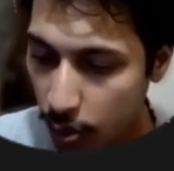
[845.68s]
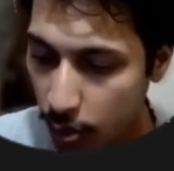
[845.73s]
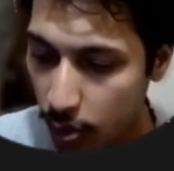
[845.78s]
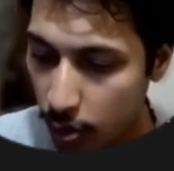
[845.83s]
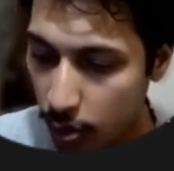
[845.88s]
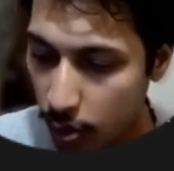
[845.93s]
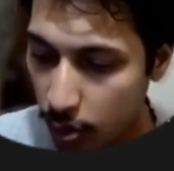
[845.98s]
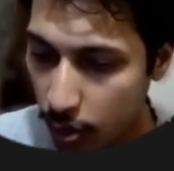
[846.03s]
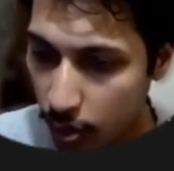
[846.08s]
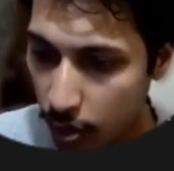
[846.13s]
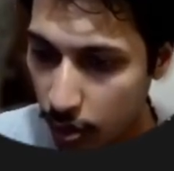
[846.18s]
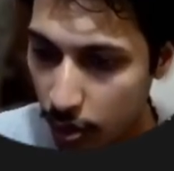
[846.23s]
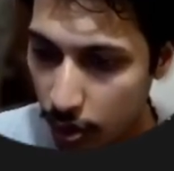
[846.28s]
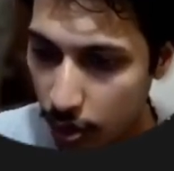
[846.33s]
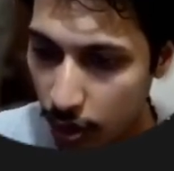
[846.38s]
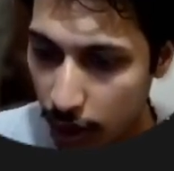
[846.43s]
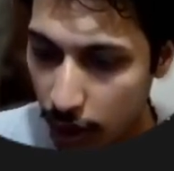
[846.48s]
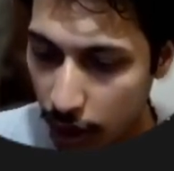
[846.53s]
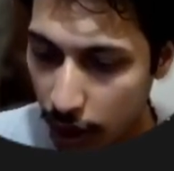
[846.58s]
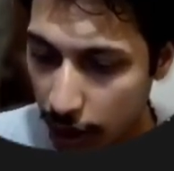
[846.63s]
10
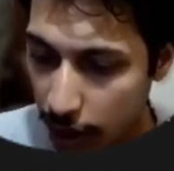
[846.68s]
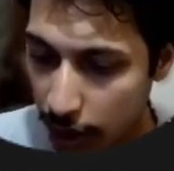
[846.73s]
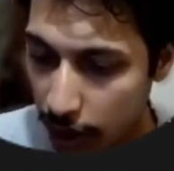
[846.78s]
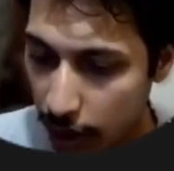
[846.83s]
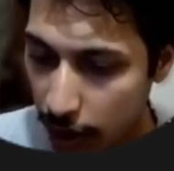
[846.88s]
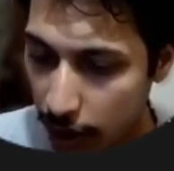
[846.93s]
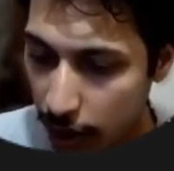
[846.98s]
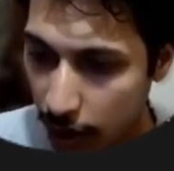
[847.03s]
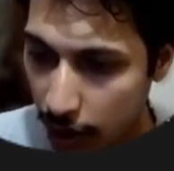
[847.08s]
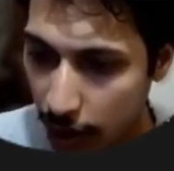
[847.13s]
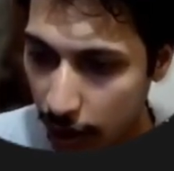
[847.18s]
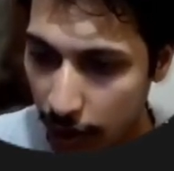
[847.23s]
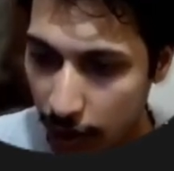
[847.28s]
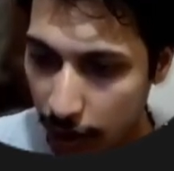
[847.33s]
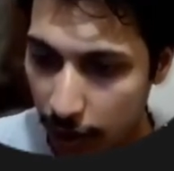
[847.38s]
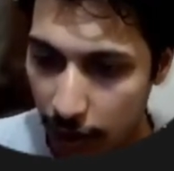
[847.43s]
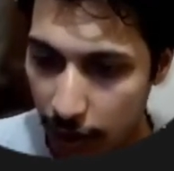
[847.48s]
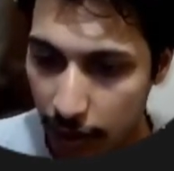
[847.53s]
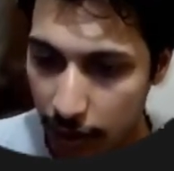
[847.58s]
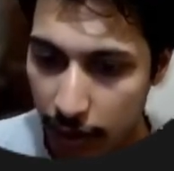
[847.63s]
and 9.
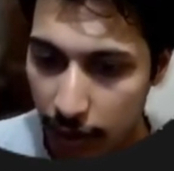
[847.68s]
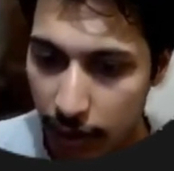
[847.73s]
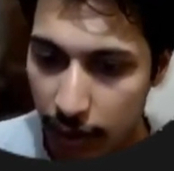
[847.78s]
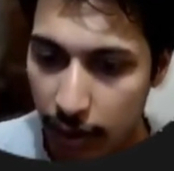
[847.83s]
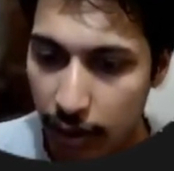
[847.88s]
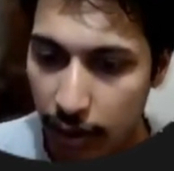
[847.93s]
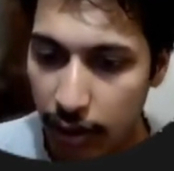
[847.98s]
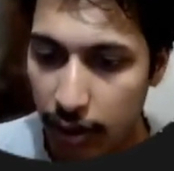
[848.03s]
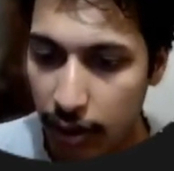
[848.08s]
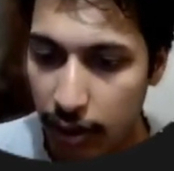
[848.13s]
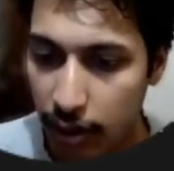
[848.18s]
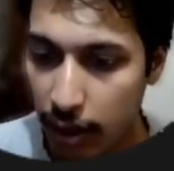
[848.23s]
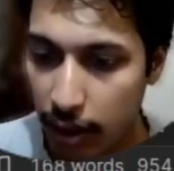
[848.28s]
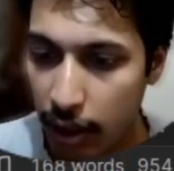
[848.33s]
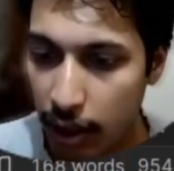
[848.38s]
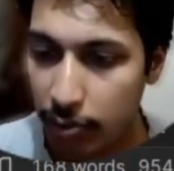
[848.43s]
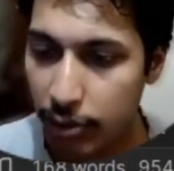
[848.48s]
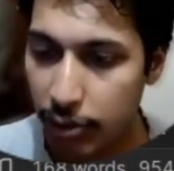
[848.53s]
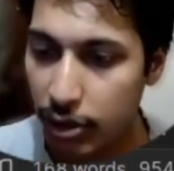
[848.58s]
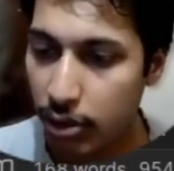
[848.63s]
Ram is older guy.
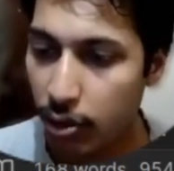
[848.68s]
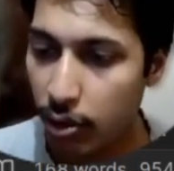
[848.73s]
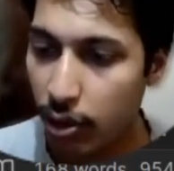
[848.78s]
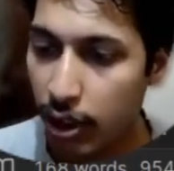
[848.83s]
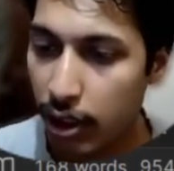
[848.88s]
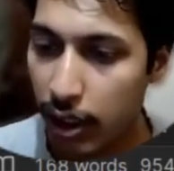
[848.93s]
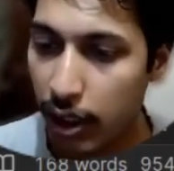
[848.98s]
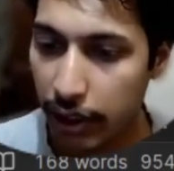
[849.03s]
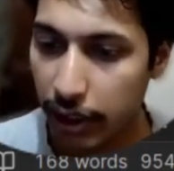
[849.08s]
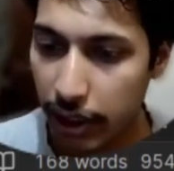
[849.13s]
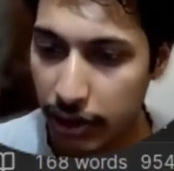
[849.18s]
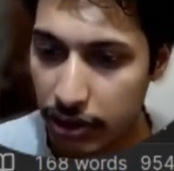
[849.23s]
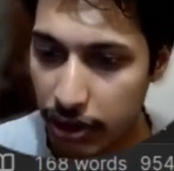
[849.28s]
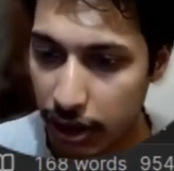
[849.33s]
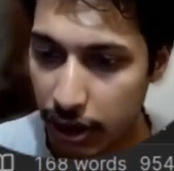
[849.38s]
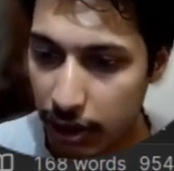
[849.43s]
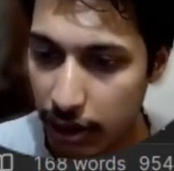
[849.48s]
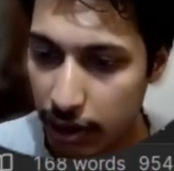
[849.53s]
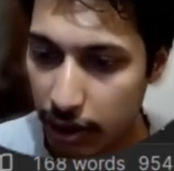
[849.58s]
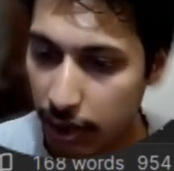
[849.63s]
Let's check. Ram is
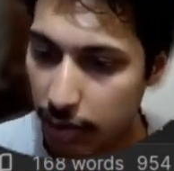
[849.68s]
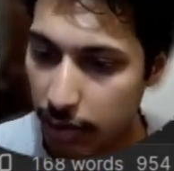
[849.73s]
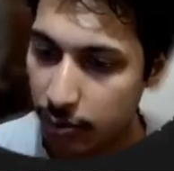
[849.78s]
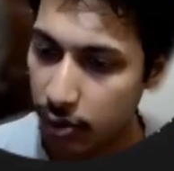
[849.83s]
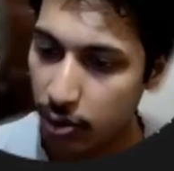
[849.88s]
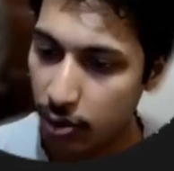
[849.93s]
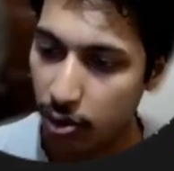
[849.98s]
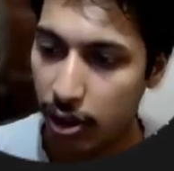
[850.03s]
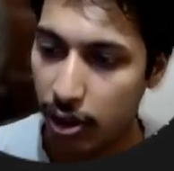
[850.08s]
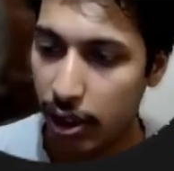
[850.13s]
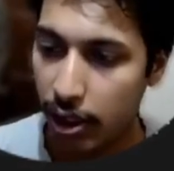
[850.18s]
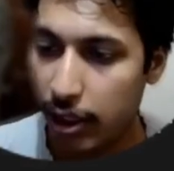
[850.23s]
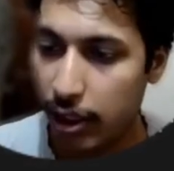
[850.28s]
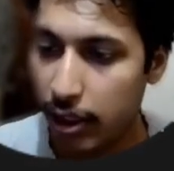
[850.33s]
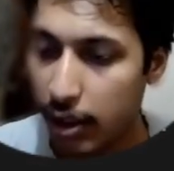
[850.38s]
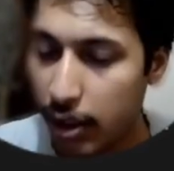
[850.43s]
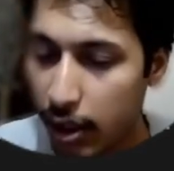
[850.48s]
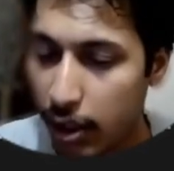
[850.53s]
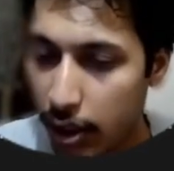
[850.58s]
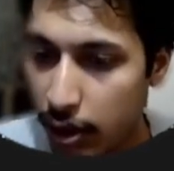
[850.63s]
older guy.
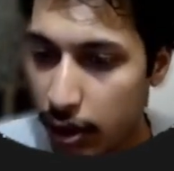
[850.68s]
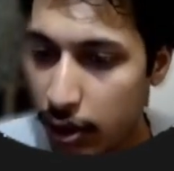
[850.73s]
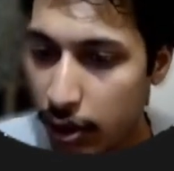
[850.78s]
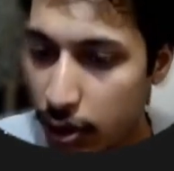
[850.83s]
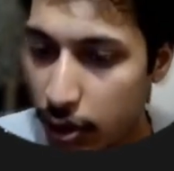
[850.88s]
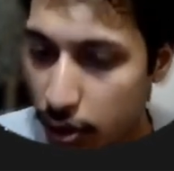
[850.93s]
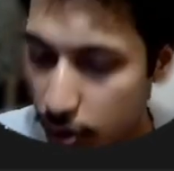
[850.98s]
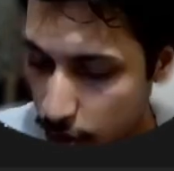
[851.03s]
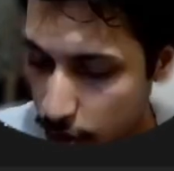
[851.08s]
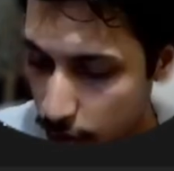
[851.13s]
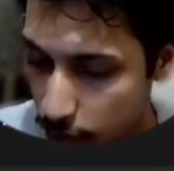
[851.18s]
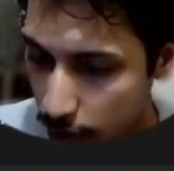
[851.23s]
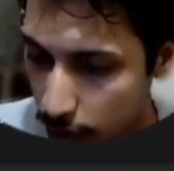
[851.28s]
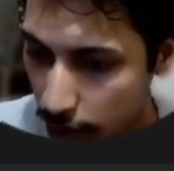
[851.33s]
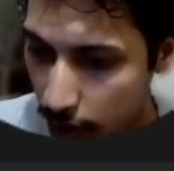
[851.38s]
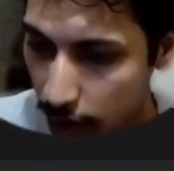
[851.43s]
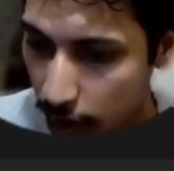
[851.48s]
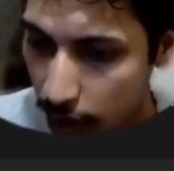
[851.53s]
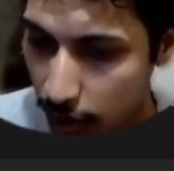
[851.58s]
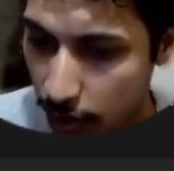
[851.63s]
So we all
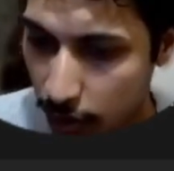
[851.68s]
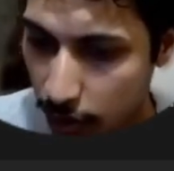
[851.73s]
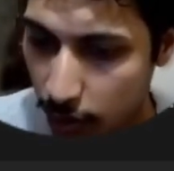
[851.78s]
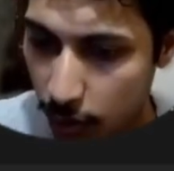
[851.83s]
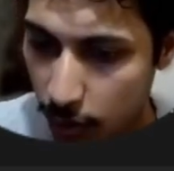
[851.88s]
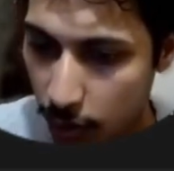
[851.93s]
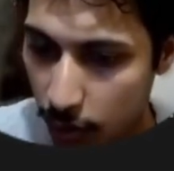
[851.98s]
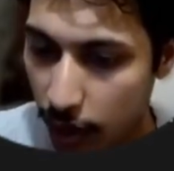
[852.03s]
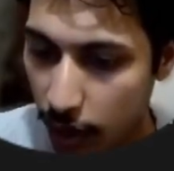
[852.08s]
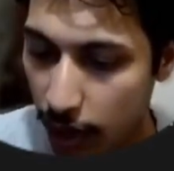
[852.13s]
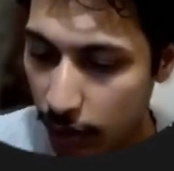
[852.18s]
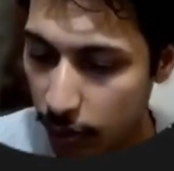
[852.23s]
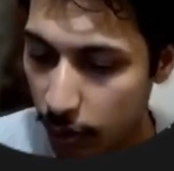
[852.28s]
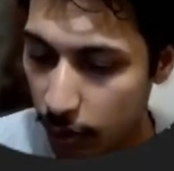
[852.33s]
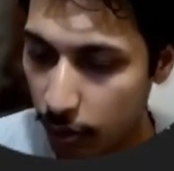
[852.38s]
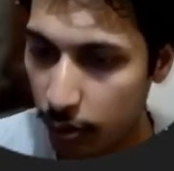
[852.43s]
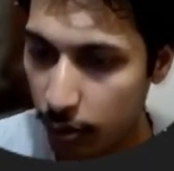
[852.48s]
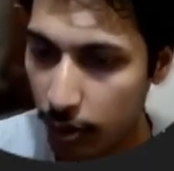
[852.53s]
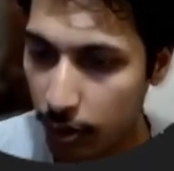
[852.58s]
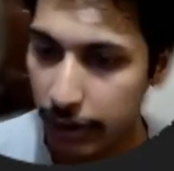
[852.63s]
are going good.
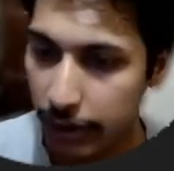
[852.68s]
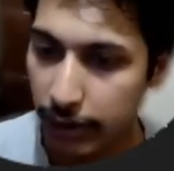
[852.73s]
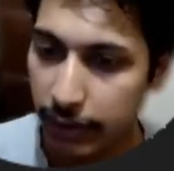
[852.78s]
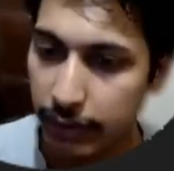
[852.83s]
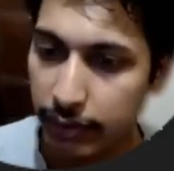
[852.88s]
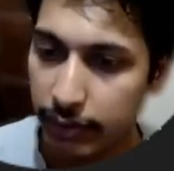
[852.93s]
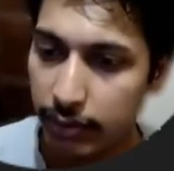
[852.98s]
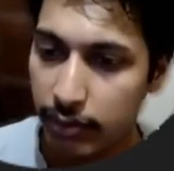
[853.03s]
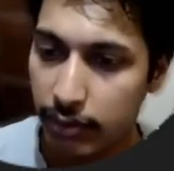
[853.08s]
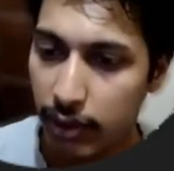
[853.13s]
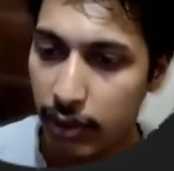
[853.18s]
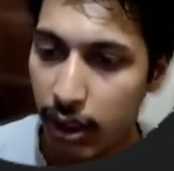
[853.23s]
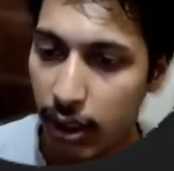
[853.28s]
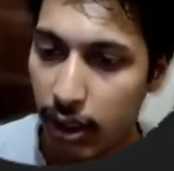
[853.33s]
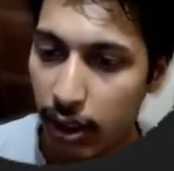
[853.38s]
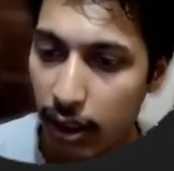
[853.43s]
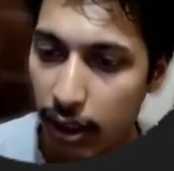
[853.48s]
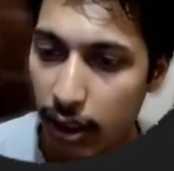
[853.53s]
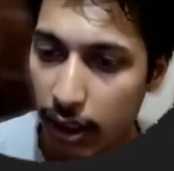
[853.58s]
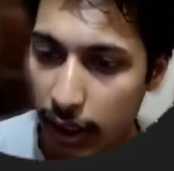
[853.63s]
Let's
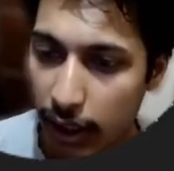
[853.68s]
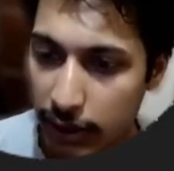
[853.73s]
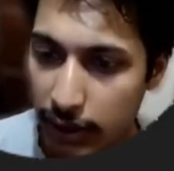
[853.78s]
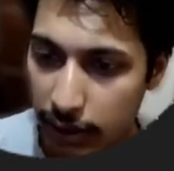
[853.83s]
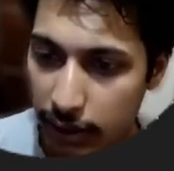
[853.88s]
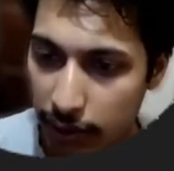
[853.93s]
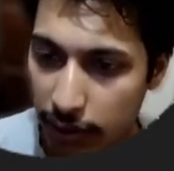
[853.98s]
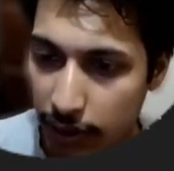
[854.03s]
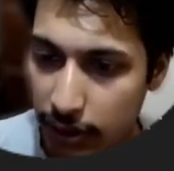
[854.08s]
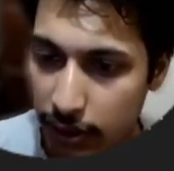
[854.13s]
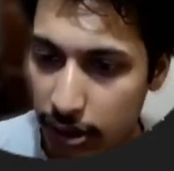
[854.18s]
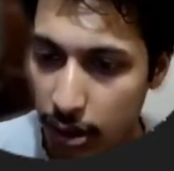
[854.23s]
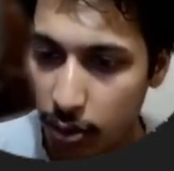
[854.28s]
revise the whole code.